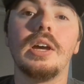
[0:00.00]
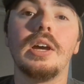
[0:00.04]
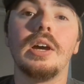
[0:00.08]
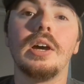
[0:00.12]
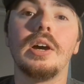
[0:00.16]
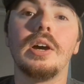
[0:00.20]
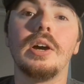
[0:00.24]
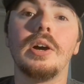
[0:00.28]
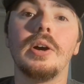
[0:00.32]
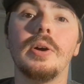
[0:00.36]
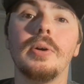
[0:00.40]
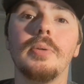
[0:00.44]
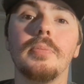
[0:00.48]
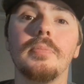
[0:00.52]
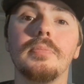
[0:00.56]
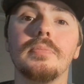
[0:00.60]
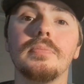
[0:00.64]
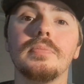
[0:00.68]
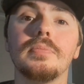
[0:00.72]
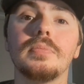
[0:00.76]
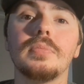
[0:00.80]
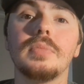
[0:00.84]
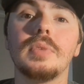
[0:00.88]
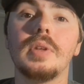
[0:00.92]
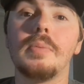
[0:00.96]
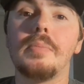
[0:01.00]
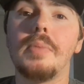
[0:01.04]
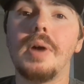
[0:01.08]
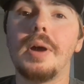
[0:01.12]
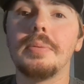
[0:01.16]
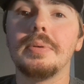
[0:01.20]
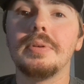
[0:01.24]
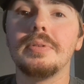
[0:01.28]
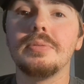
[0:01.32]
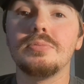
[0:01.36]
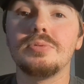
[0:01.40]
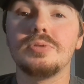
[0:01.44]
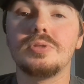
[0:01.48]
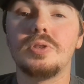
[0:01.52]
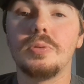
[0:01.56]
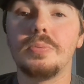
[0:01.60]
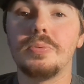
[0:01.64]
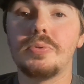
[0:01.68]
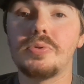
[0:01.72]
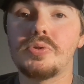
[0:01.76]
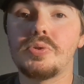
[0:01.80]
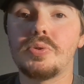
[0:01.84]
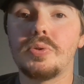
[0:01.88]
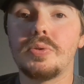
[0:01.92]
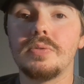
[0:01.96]
It might be a
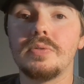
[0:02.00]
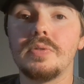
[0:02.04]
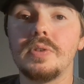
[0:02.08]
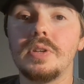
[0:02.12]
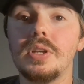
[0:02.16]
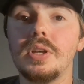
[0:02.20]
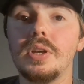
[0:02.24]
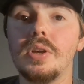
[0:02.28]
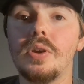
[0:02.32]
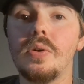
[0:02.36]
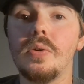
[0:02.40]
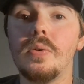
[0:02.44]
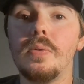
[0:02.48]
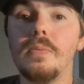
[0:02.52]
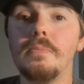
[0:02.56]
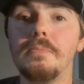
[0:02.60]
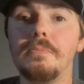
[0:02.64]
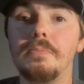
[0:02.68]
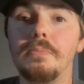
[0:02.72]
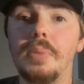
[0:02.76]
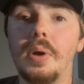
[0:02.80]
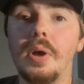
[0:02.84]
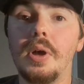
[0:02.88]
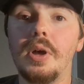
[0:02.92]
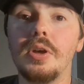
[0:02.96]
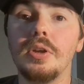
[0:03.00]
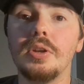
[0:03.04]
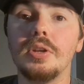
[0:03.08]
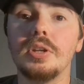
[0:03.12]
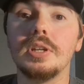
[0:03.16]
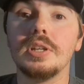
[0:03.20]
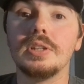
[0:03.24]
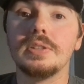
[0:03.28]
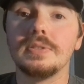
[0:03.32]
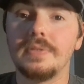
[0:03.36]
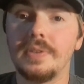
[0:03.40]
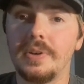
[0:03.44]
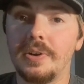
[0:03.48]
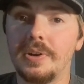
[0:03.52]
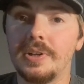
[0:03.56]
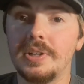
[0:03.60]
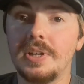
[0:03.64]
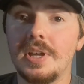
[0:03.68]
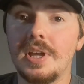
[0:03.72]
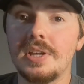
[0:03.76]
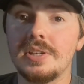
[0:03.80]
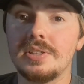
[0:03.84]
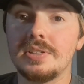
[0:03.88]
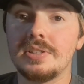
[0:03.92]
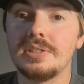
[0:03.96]
super short video, but it's very
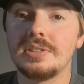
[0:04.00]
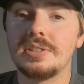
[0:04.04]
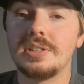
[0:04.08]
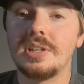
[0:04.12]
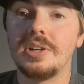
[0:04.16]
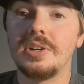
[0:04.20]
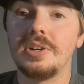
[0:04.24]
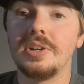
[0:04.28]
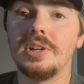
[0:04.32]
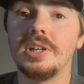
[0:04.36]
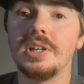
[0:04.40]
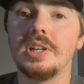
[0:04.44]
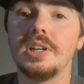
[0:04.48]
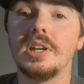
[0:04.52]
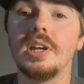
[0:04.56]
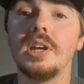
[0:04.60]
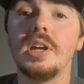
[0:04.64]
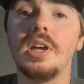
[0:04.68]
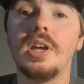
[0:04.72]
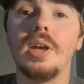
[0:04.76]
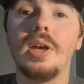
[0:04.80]
necessary,